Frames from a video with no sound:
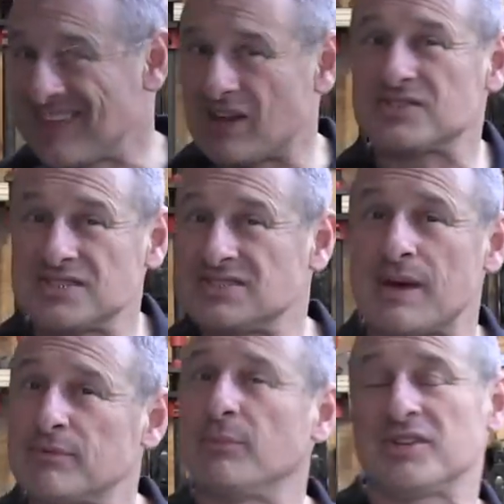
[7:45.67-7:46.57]
that are
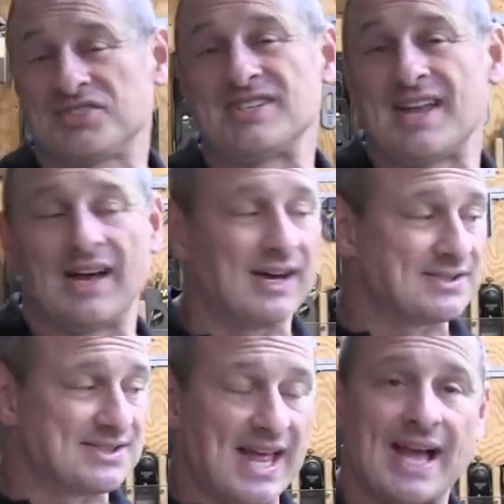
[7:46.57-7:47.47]
susceptible to sn uh,
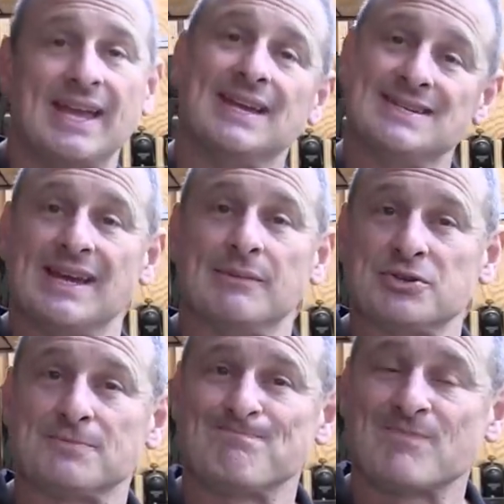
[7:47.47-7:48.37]
snagging and
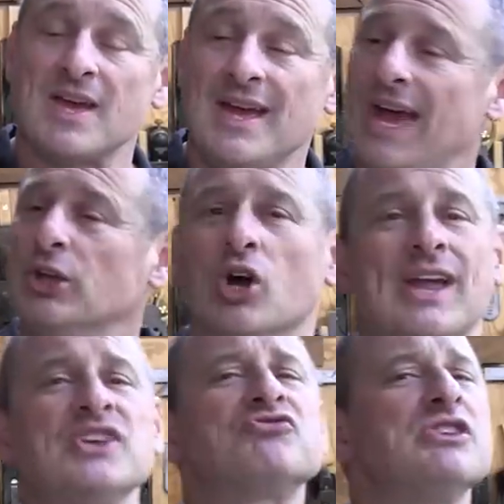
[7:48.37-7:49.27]
damage. And
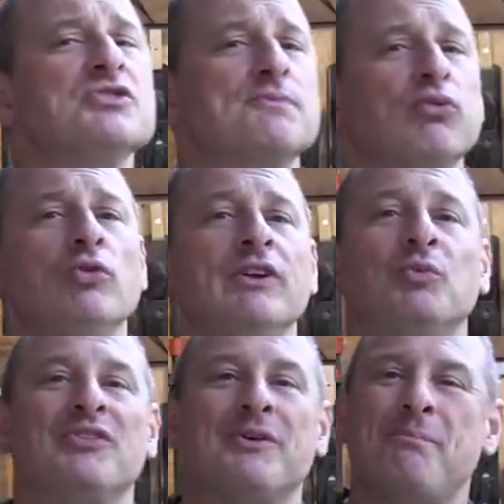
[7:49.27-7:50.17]
look, history has proven
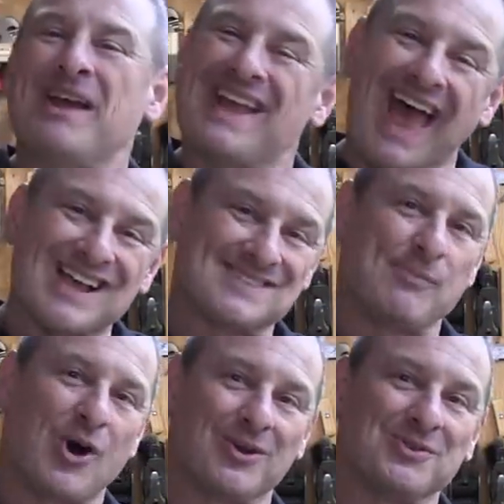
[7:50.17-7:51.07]
with the big gas
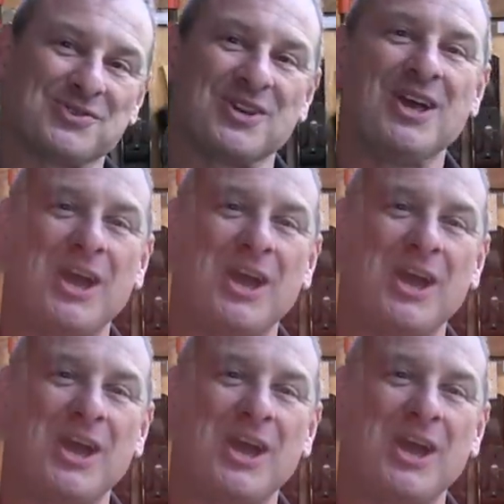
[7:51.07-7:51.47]
models